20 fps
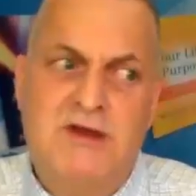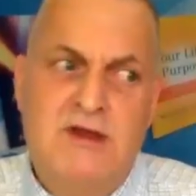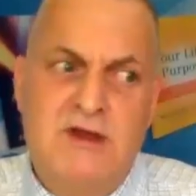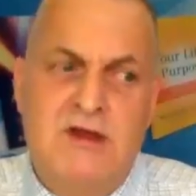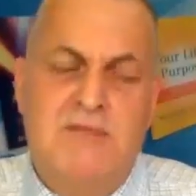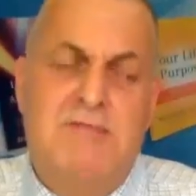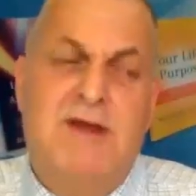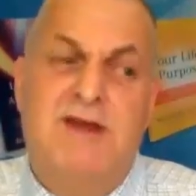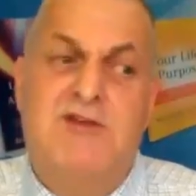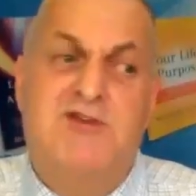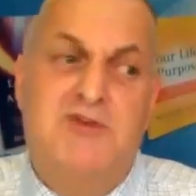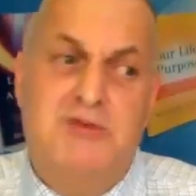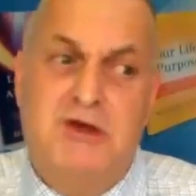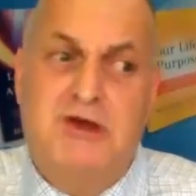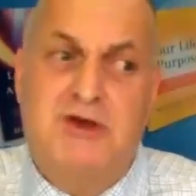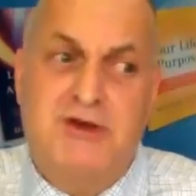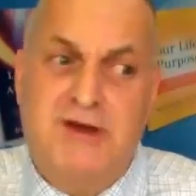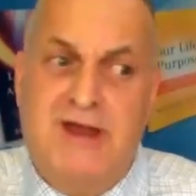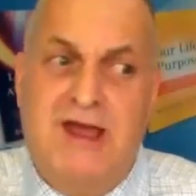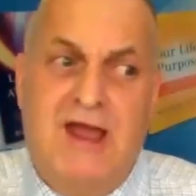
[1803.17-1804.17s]
my
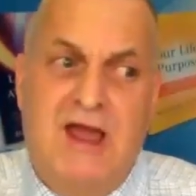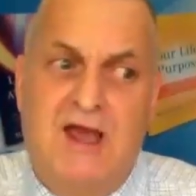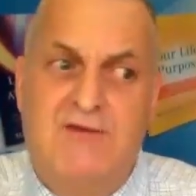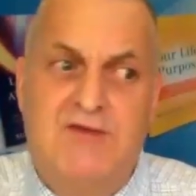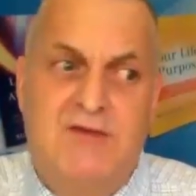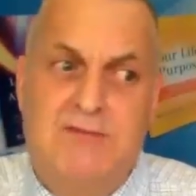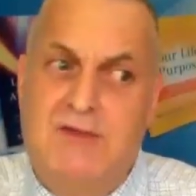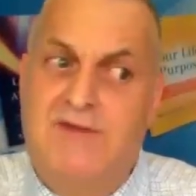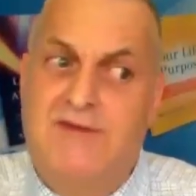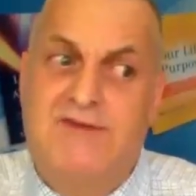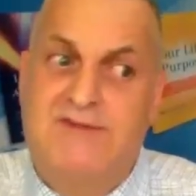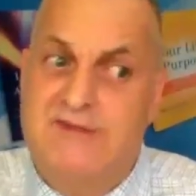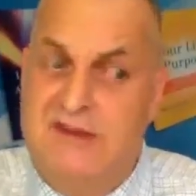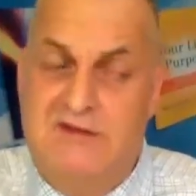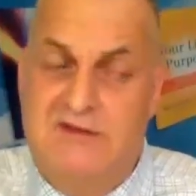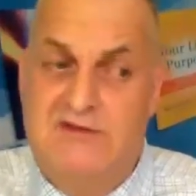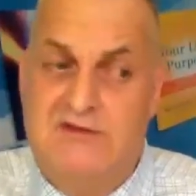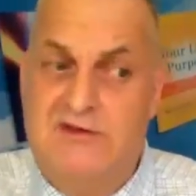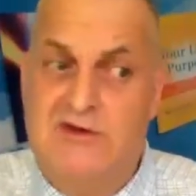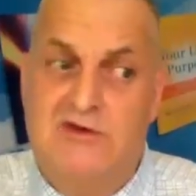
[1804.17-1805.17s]
trigger to habit, my
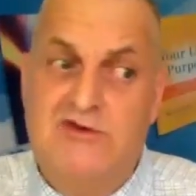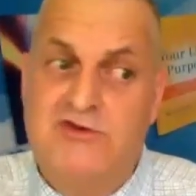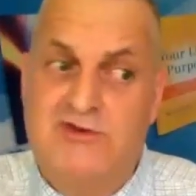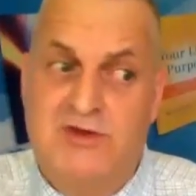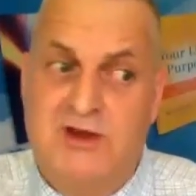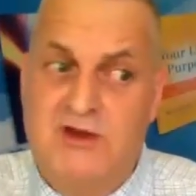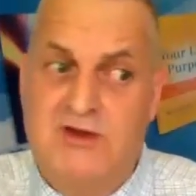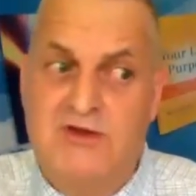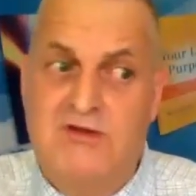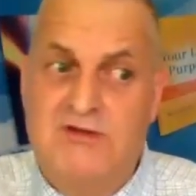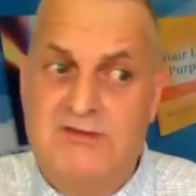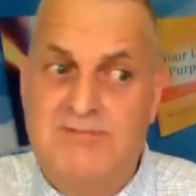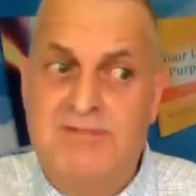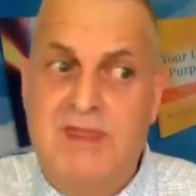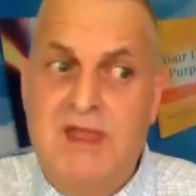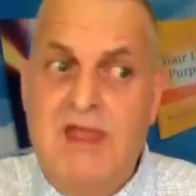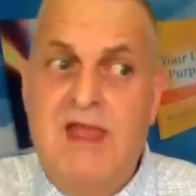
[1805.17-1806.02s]
seasonal triggers?